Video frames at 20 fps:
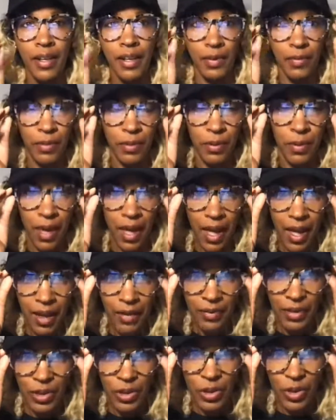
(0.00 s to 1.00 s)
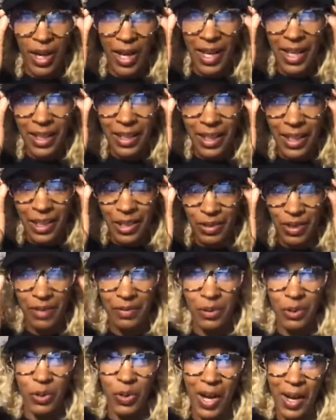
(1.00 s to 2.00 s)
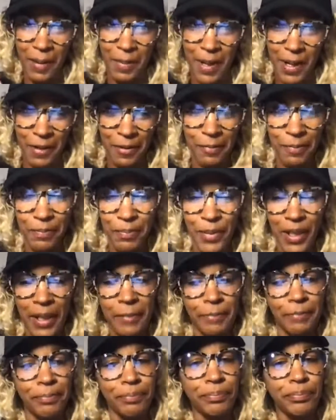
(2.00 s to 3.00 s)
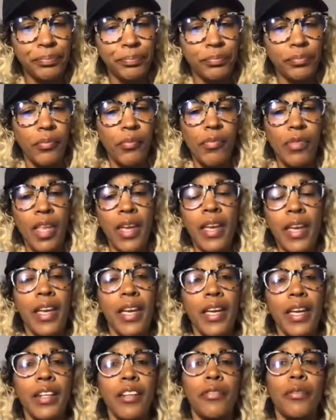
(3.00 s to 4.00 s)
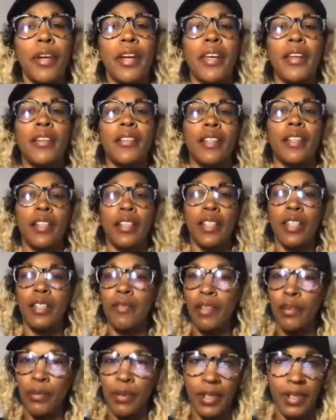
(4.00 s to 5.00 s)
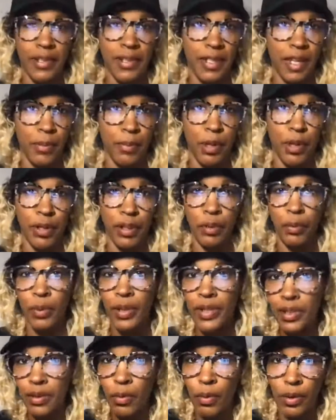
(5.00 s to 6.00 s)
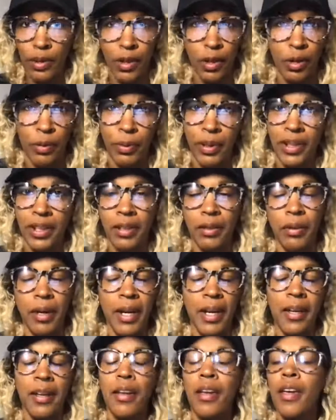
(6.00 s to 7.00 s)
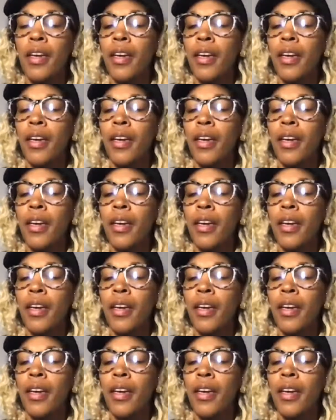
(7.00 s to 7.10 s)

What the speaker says: If you haven't tried these, you have to try them out. But at any rate, the Cleveland real estate market, what's going on with it, right?